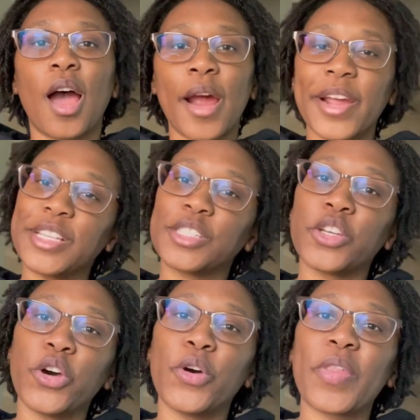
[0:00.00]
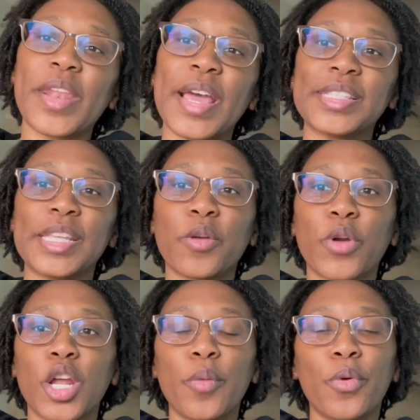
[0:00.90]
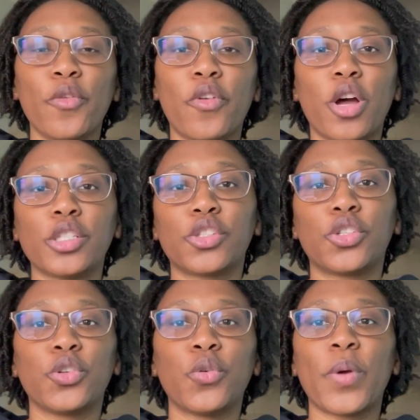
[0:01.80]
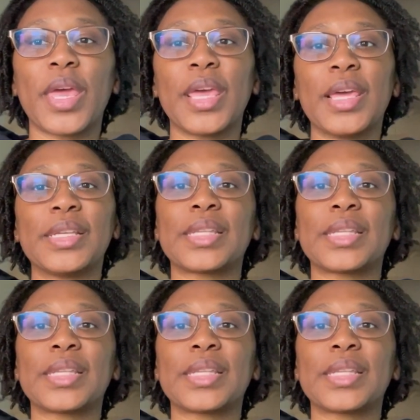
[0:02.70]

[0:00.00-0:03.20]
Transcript: All right, so the next thing we're gonna move on to is